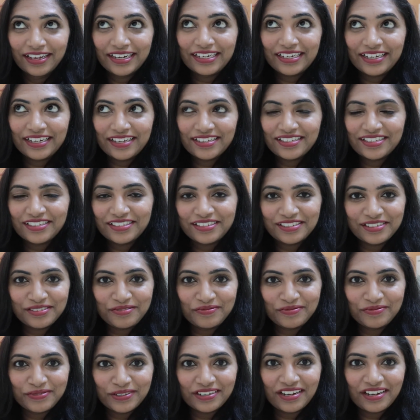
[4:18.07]

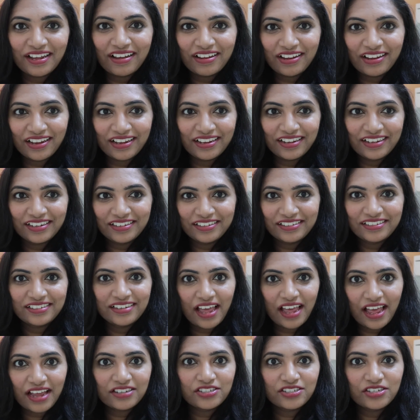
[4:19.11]
tasted, but it
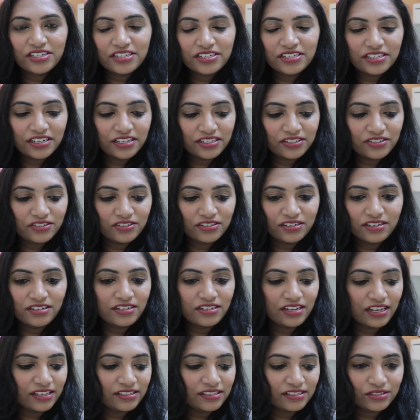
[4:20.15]
actually tastes really
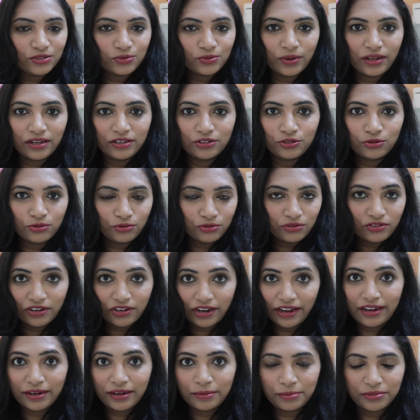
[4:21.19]
nice as well. Don't
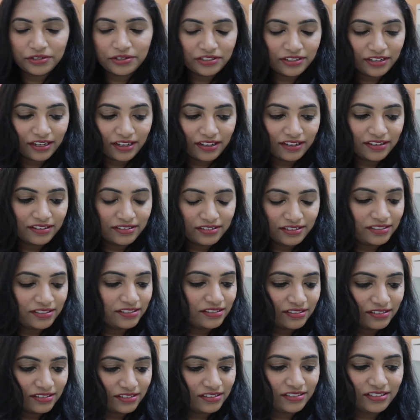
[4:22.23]
try it, but yeah, it's
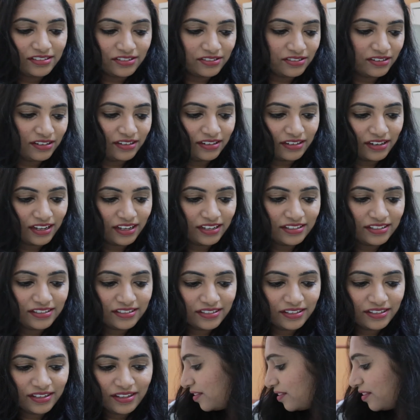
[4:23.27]
really nice.
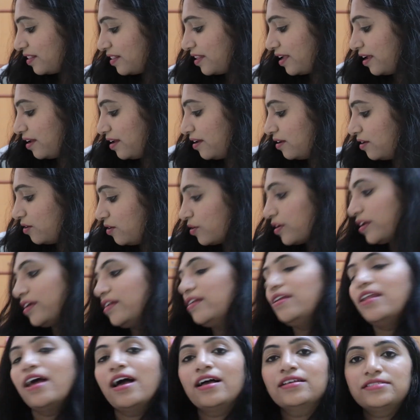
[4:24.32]
Then okay,
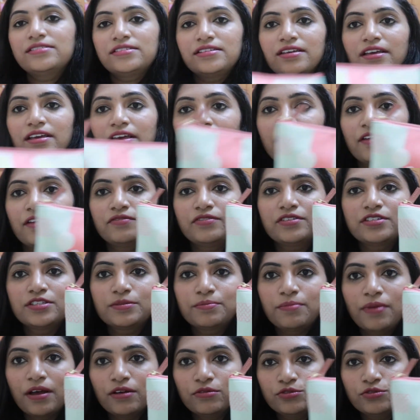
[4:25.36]
last thing I have this
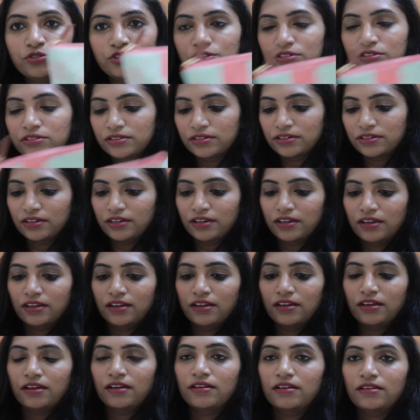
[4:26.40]
pouch.
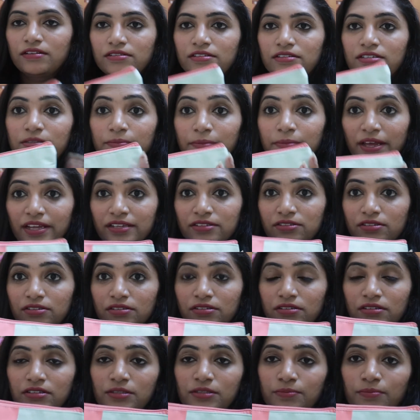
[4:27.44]

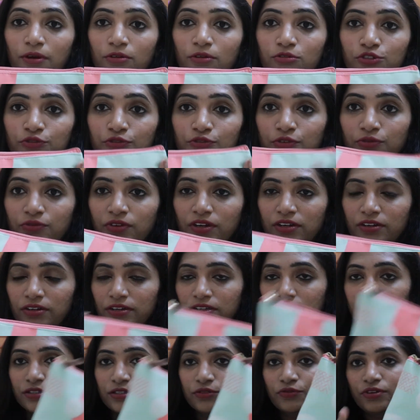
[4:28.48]
This pouch, if you're wondering,
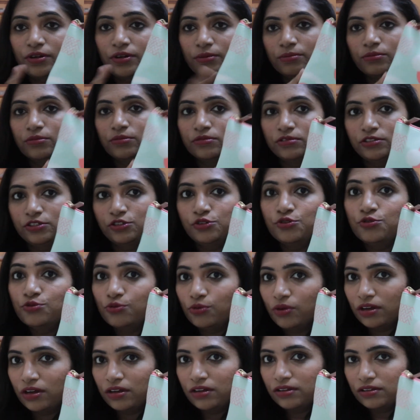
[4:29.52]
is from
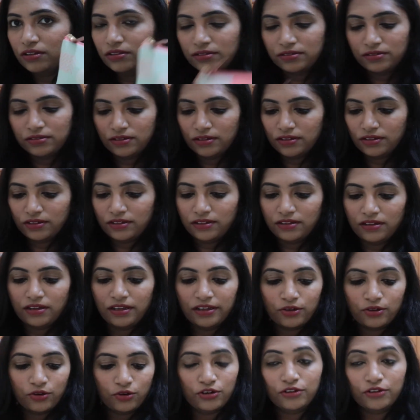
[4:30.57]
Nua. I
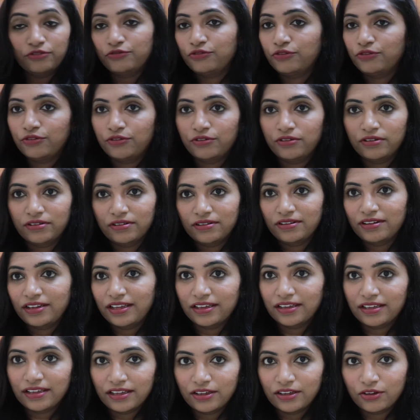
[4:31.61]
got it for
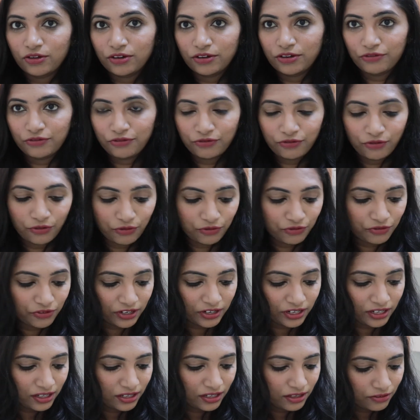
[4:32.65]

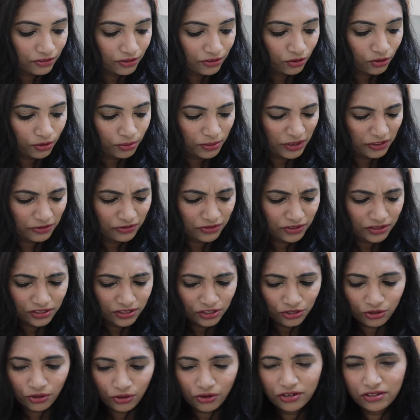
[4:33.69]
free on my
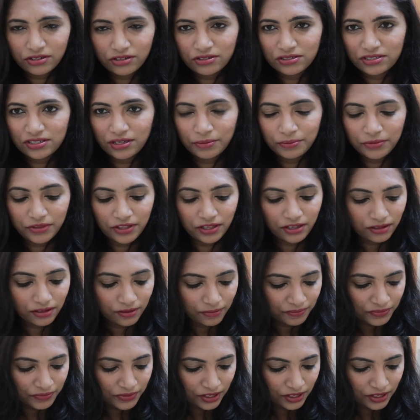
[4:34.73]
first order or something.